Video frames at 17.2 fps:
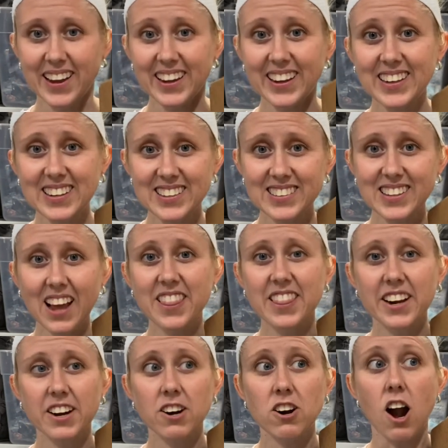is
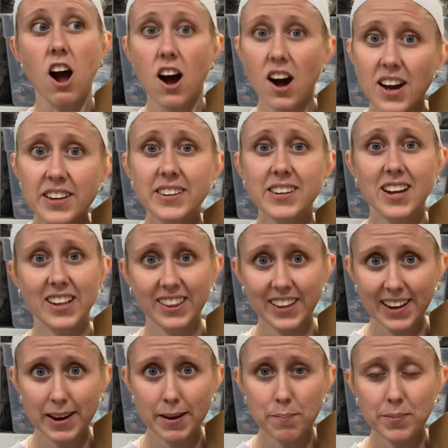their
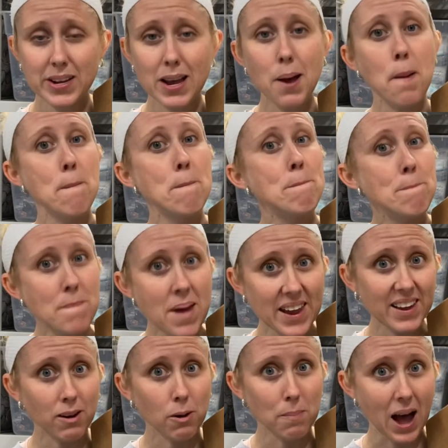unclaimed
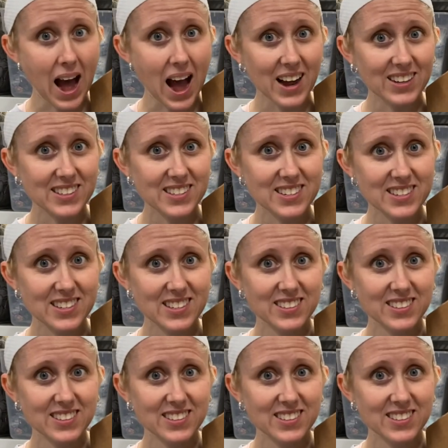mailbox.